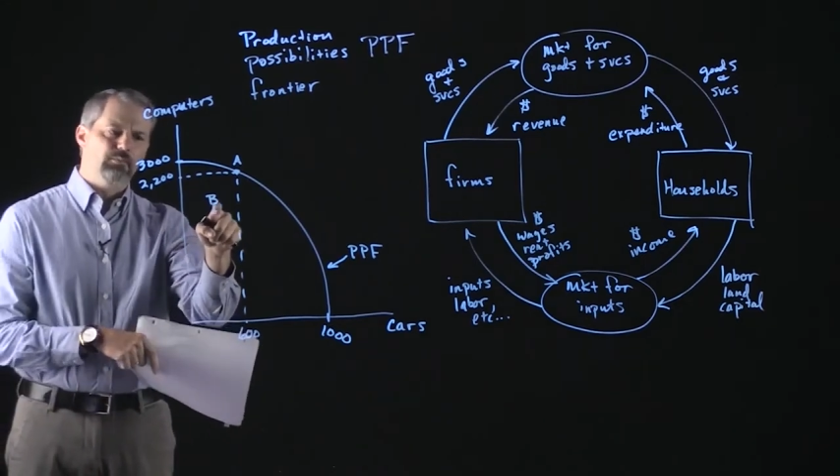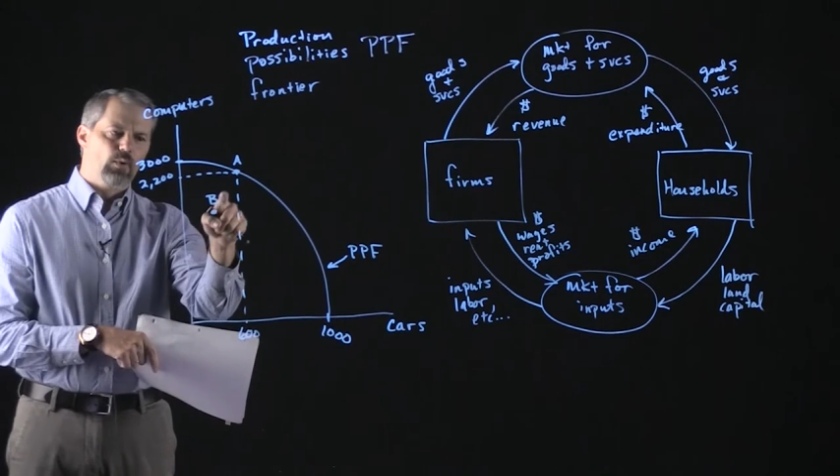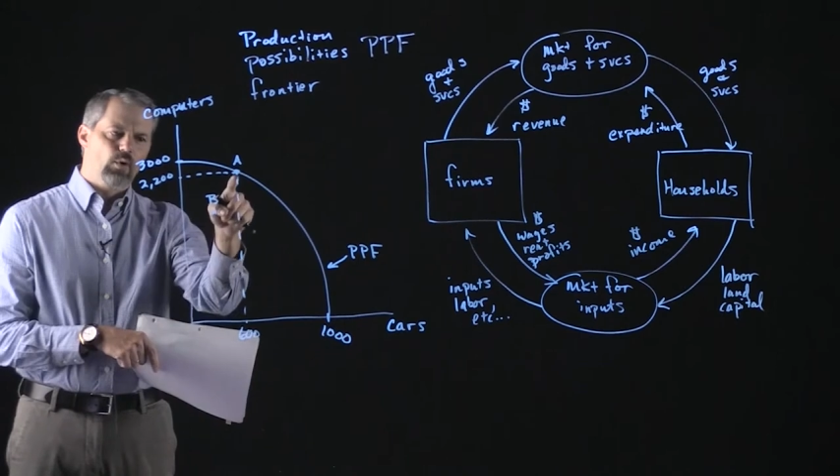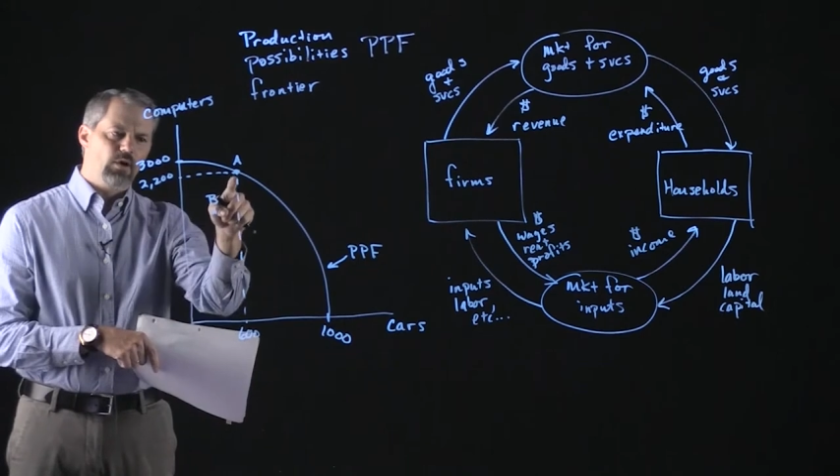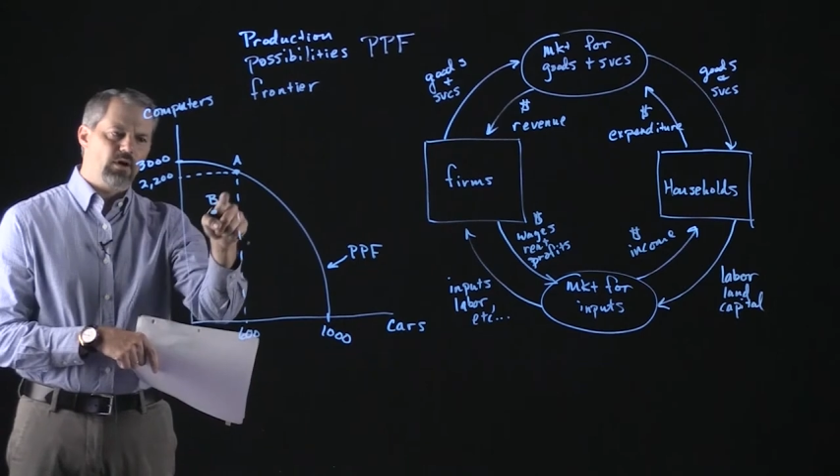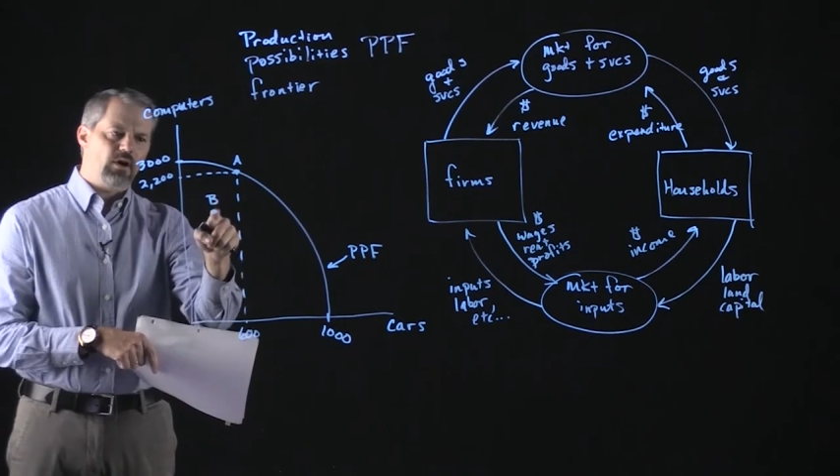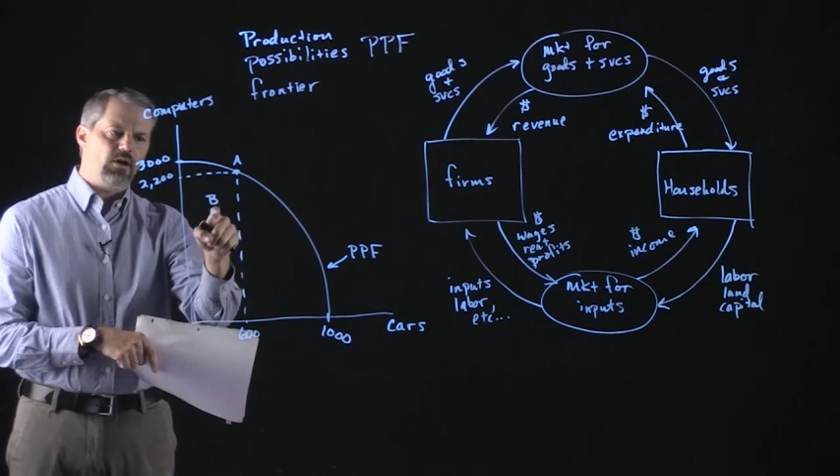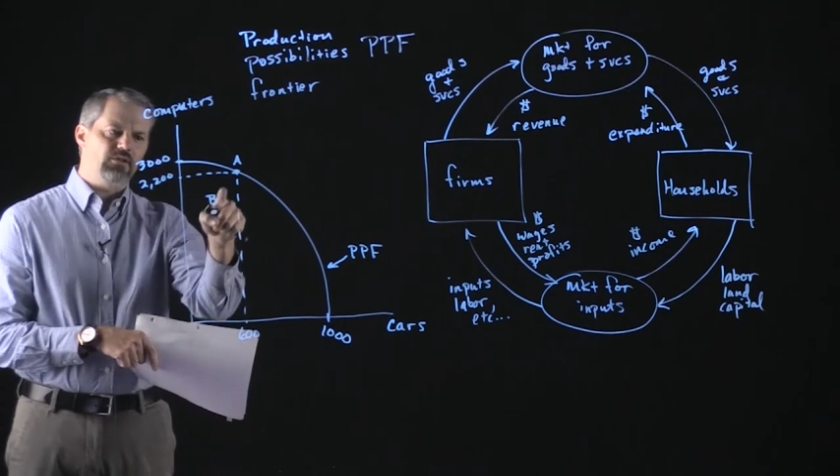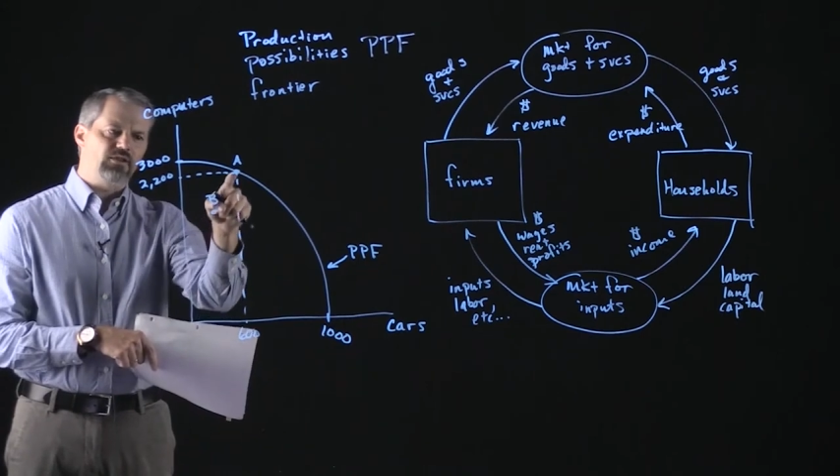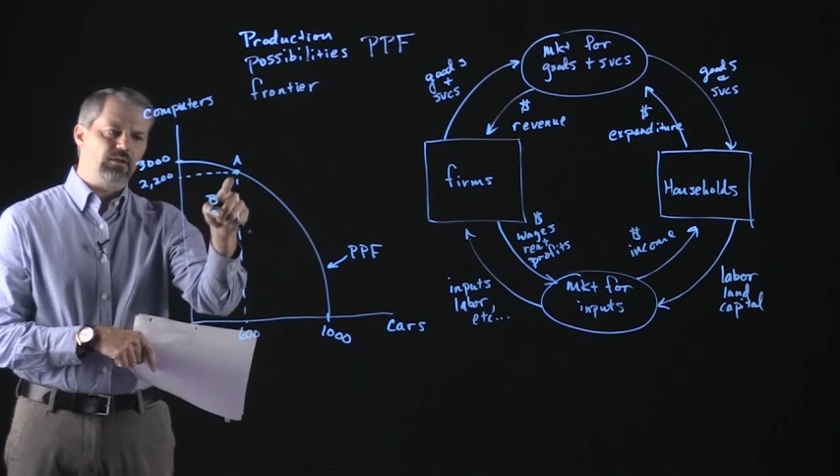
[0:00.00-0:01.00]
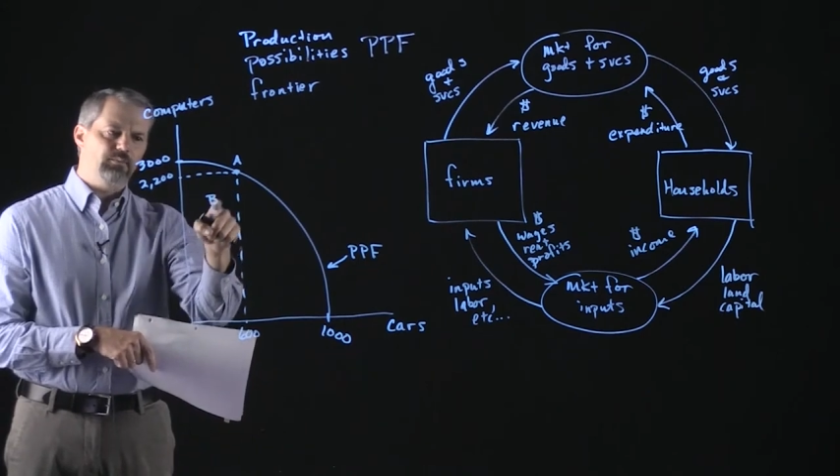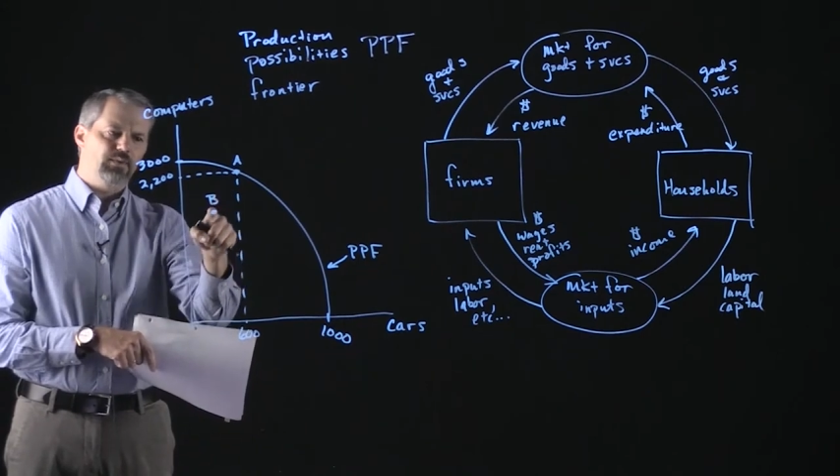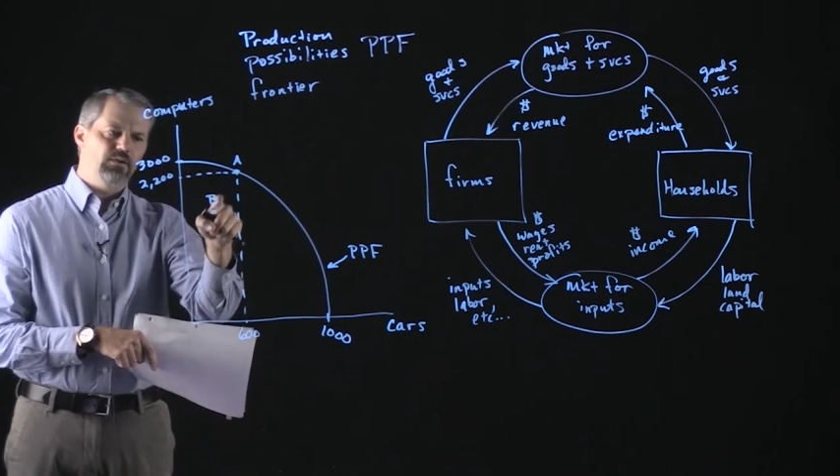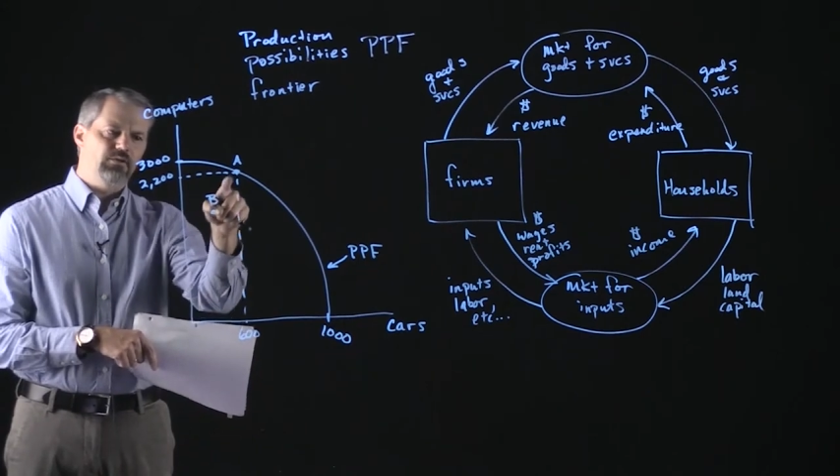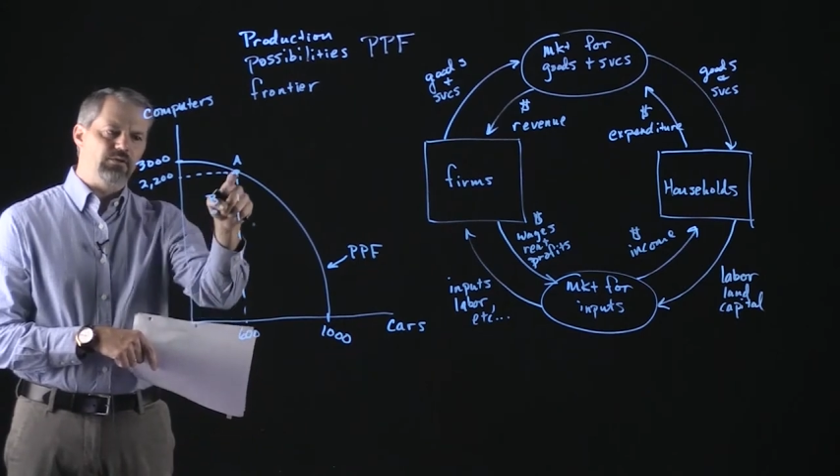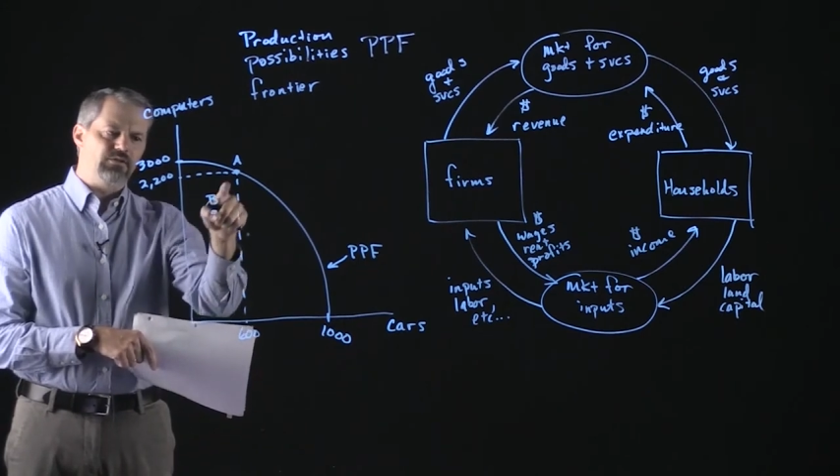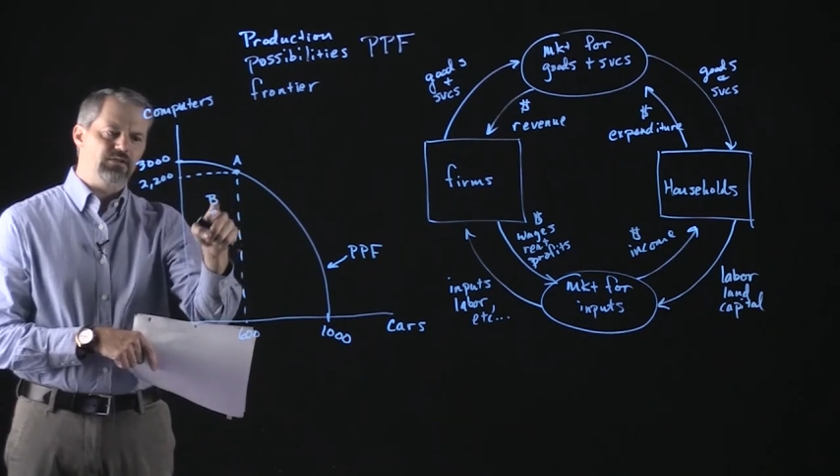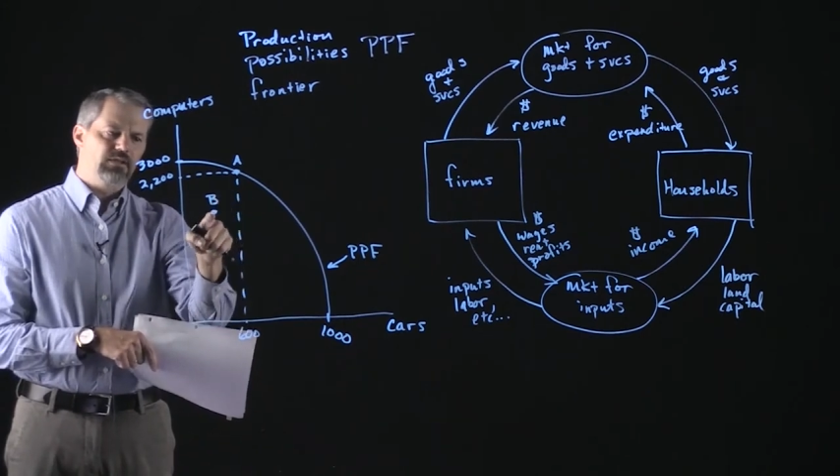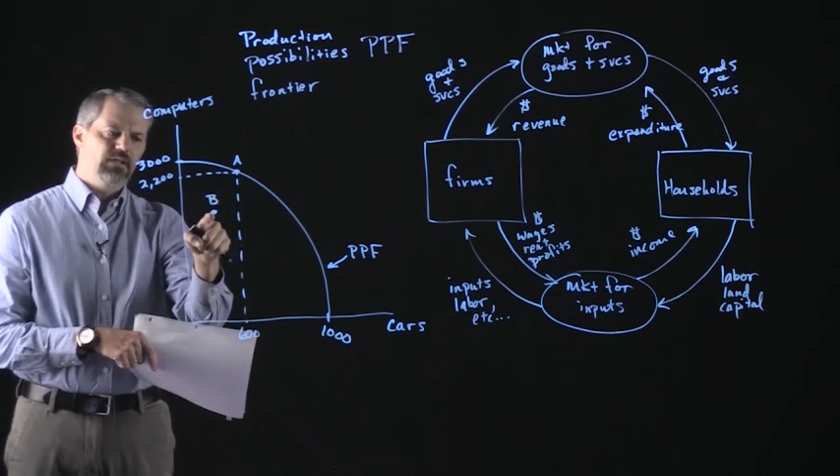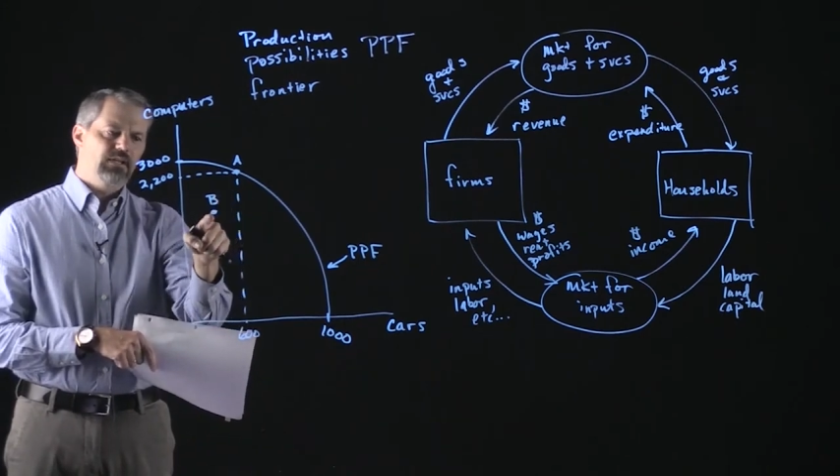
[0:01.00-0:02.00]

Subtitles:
more cars and computers